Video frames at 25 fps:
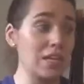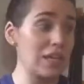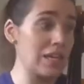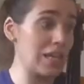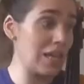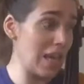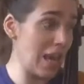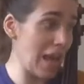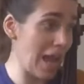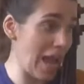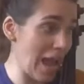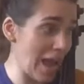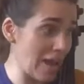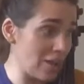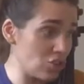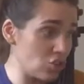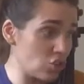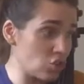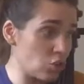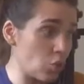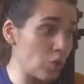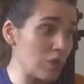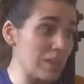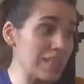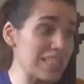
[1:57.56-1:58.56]
and
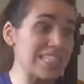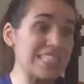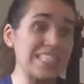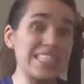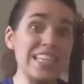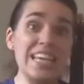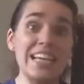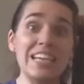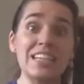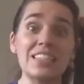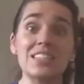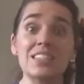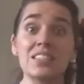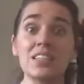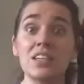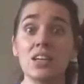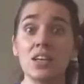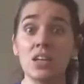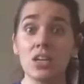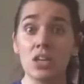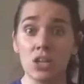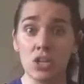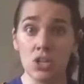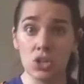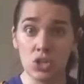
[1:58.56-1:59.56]
26,
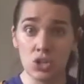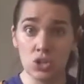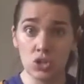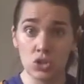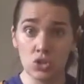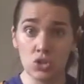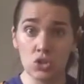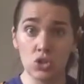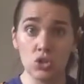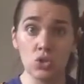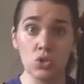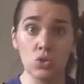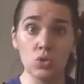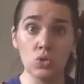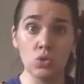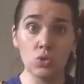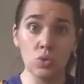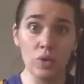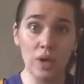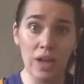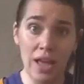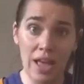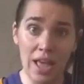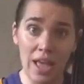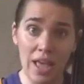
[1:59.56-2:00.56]
2
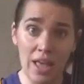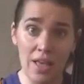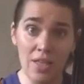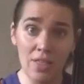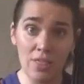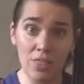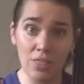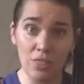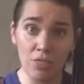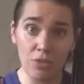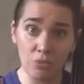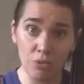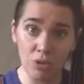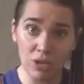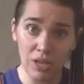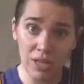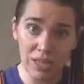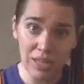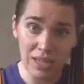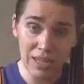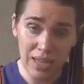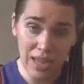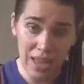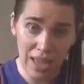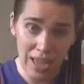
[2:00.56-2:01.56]
and 3
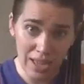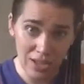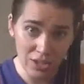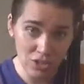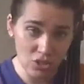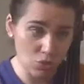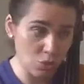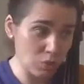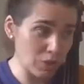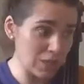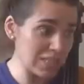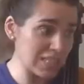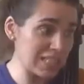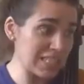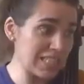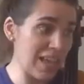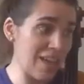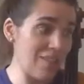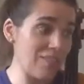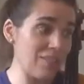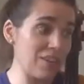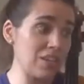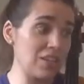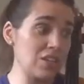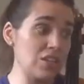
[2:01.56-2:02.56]
and
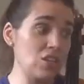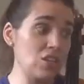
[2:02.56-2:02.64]
27,